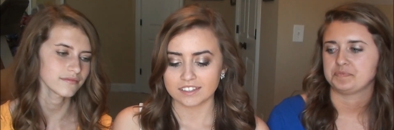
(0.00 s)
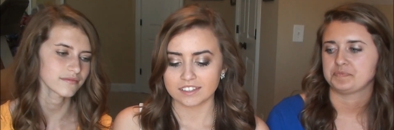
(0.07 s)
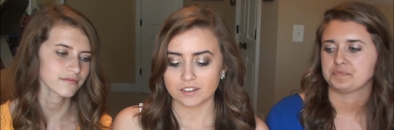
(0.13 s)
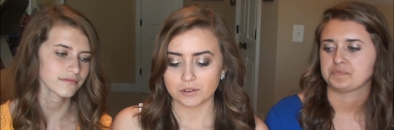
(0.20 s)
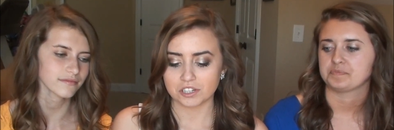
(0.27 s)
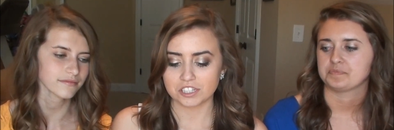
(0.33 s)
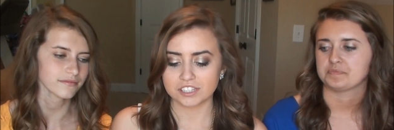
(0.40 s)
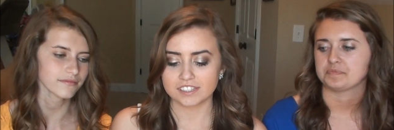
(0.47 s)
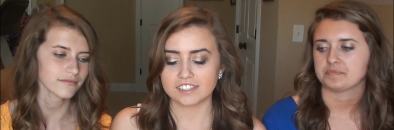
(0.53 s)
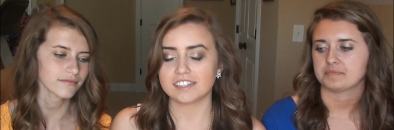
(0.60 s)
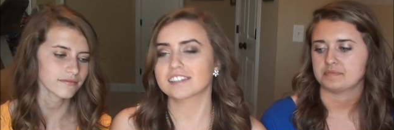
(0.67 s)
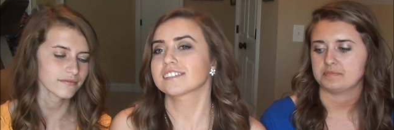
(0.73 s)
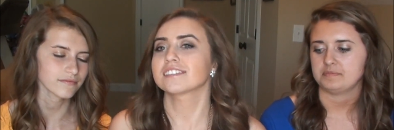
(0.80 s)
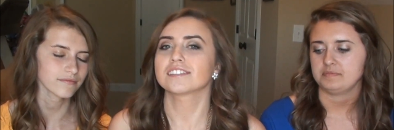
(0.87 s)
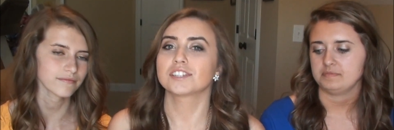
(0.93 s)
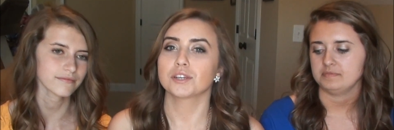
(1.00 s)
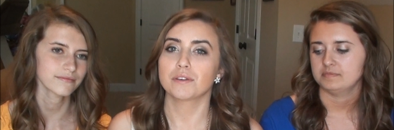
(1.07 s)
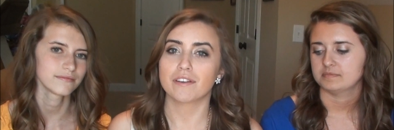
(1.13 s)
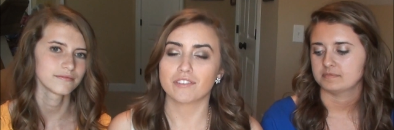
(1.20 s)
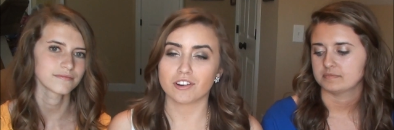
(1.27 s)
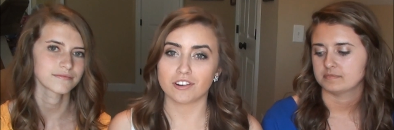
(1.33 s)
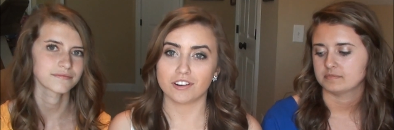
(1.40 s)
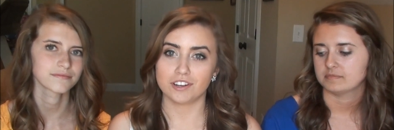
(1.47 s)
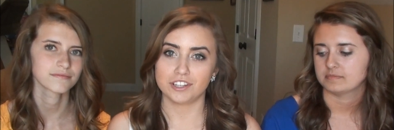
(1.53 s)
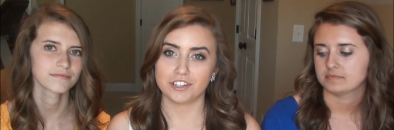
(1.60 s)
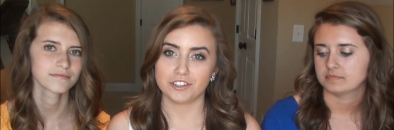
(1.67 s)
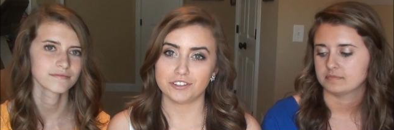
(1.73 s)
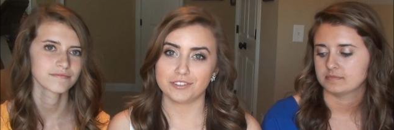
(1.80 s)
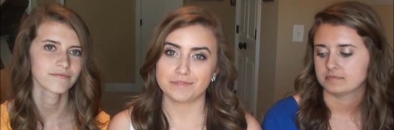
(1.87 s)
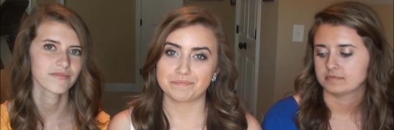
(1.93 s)
Speaker 1: Question 6 is, do you ever
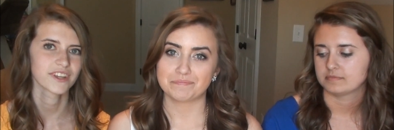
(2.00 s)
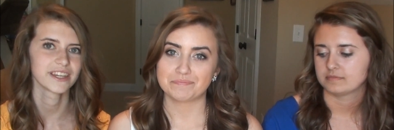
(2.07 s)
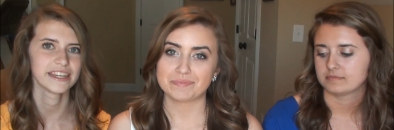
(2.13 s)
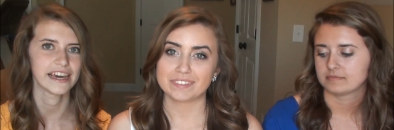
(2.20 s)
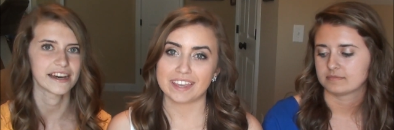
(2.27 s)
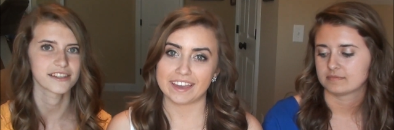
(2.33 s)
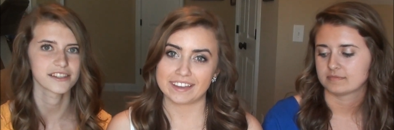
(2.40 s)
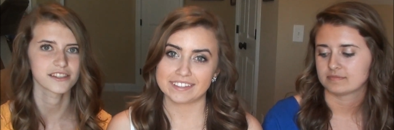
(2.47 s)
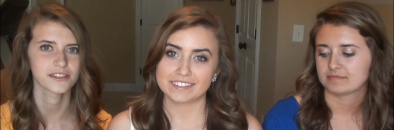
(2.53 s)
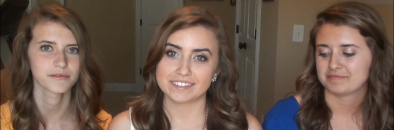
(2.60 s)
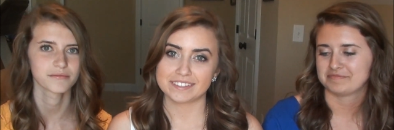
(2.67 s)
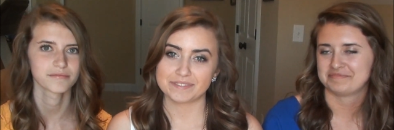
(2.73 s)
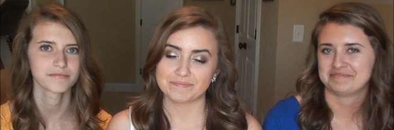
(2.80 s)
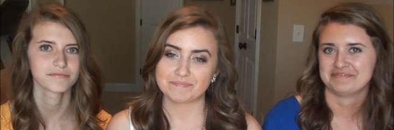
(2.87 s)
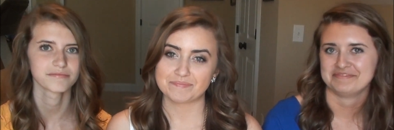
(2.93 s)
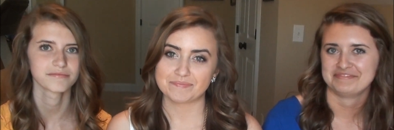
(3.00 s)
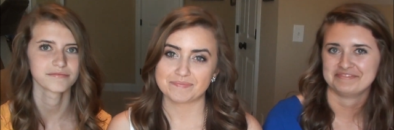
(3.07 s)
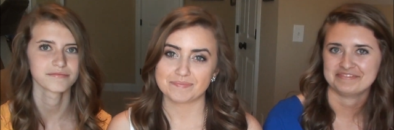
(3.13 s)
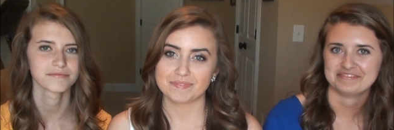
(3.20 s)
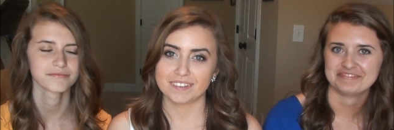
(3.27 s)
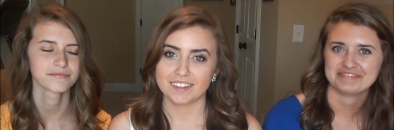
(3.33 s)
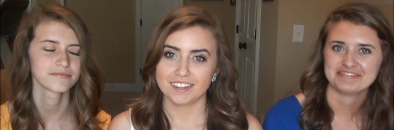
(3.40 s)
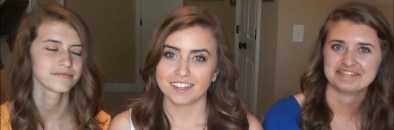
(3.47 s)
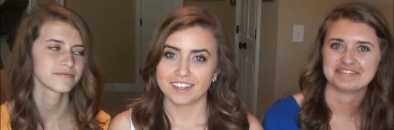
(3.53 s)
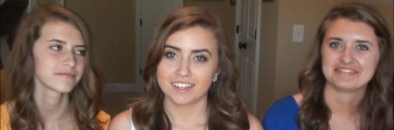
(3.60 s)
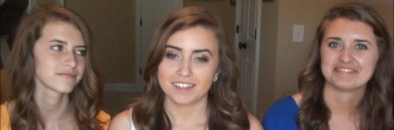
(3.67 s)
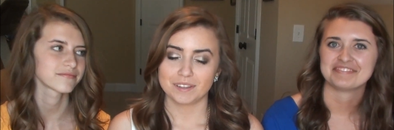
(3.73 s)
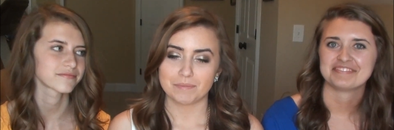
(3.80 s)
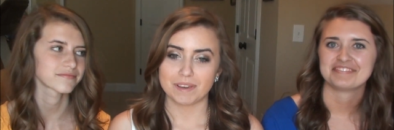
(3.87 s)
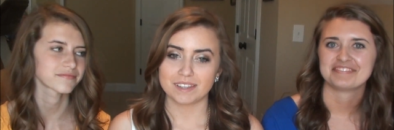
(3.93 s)
argue? Yes.
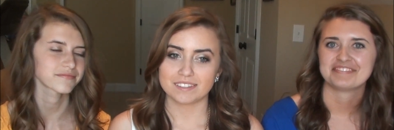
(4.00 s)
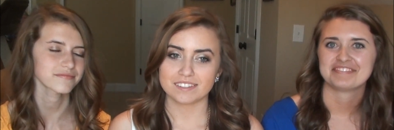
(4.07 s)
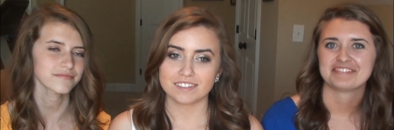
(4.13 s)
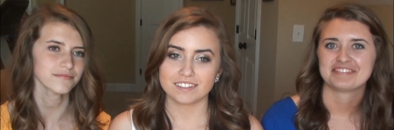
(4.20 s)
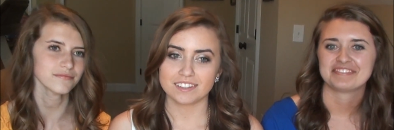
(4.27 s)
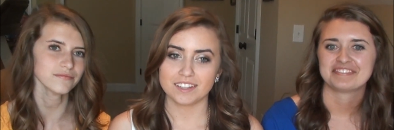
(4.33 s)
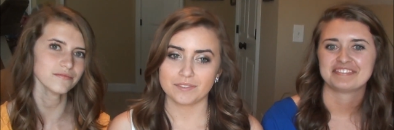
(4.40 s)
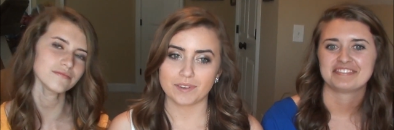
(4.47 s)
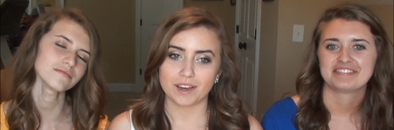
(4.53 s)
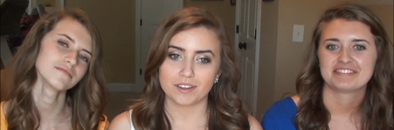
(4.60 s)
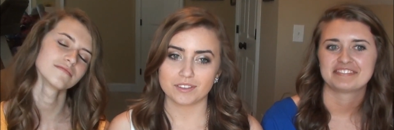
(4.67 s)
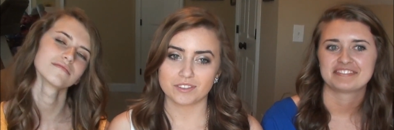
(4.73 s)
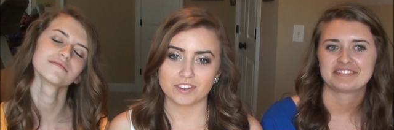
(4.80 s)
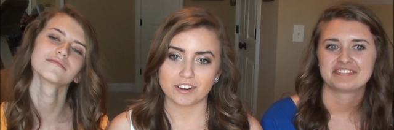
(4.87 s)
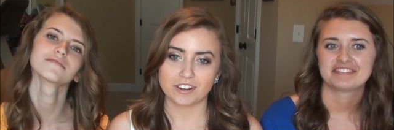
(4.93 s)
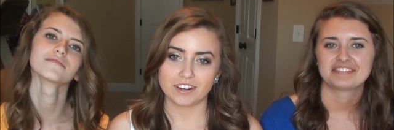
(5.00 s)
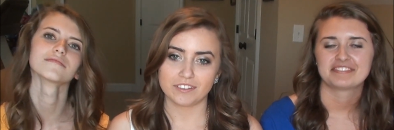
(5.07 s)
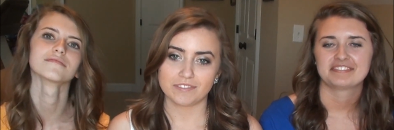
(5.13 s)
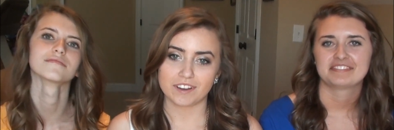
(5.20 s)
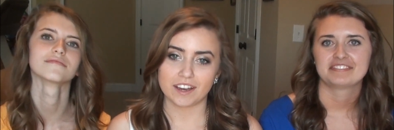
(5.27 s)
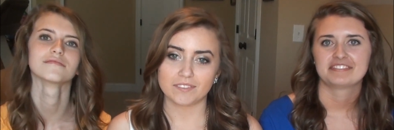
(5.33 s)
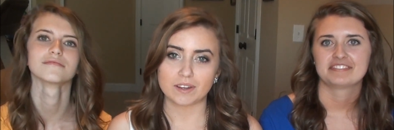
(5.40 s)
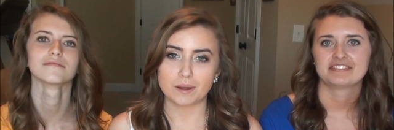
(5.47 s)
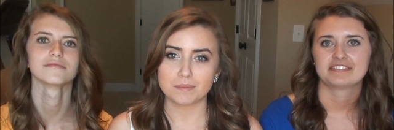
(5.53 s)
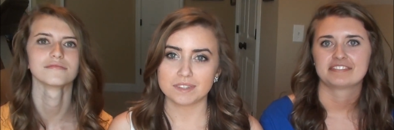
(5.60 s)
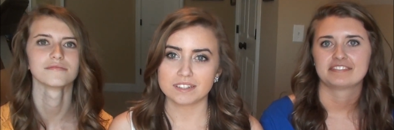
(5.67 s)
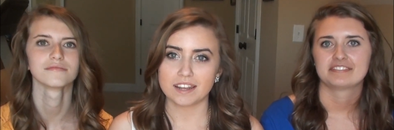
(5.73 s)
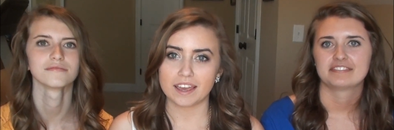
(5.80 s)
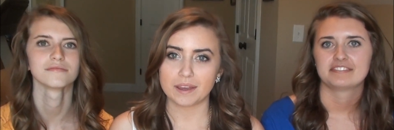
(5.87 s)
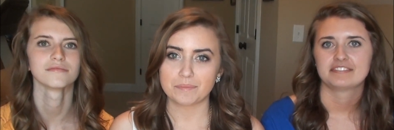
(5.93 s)
Basically about 35 times a
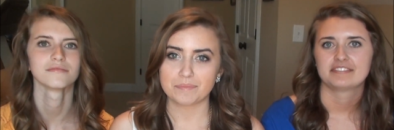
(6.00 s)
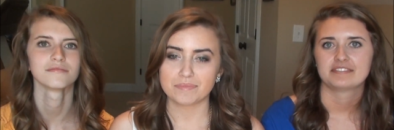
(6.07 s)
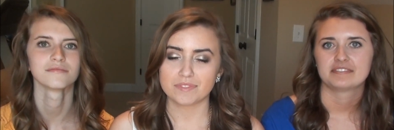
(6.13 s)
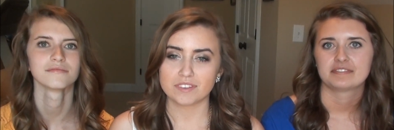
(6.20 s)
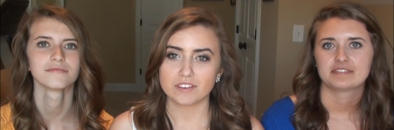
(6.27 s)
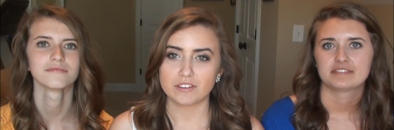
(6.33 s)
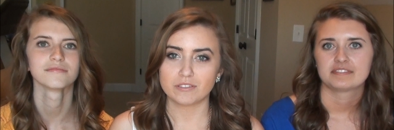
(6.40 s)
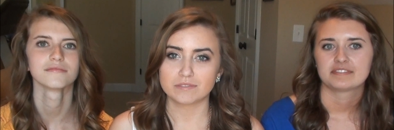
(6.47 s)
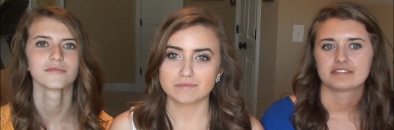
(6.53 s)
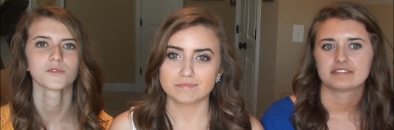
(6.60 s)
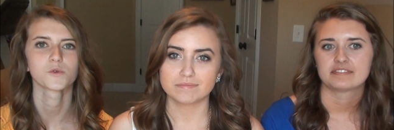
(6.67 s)
day, so...